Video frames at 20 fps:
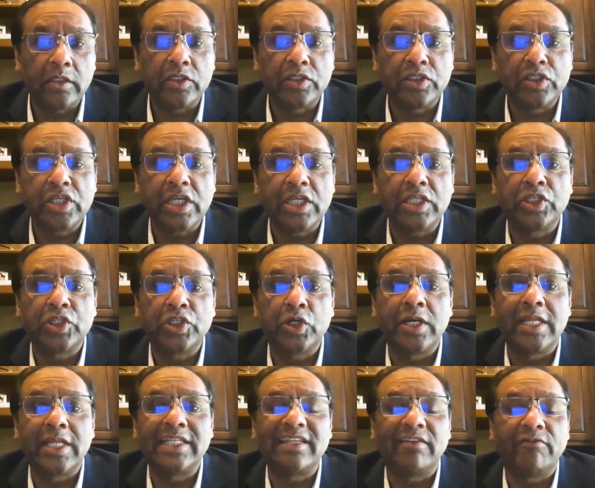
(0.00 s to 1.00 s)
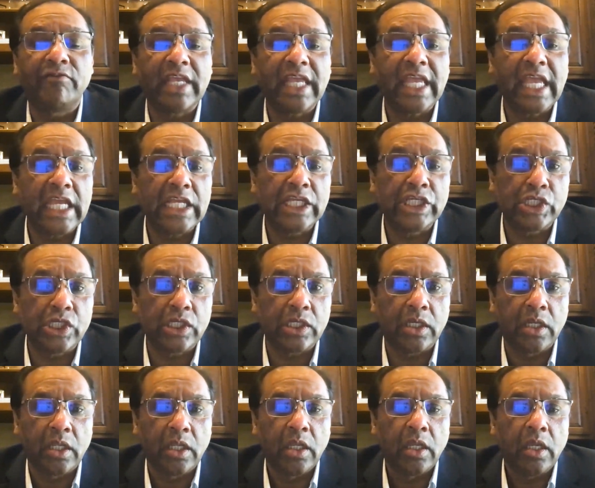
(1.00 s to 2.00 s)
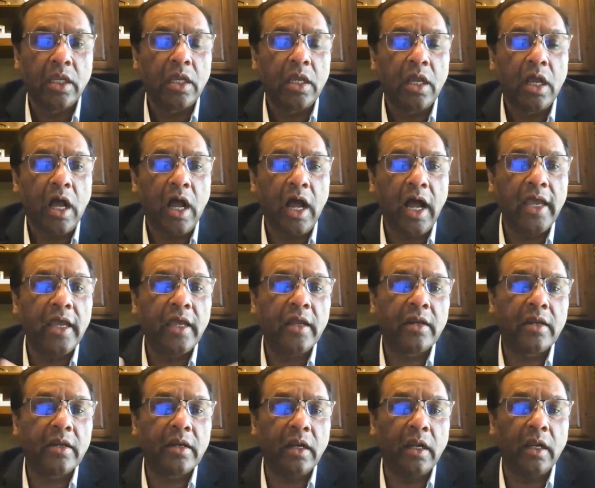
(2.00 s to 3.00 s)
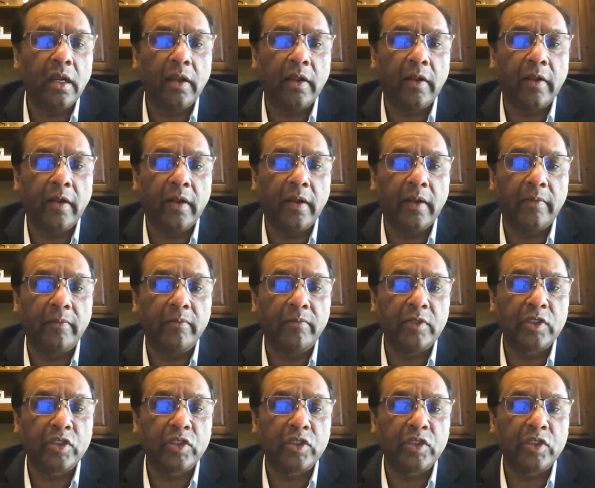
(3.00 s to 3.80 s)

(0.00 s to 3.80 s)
sensor densification, higher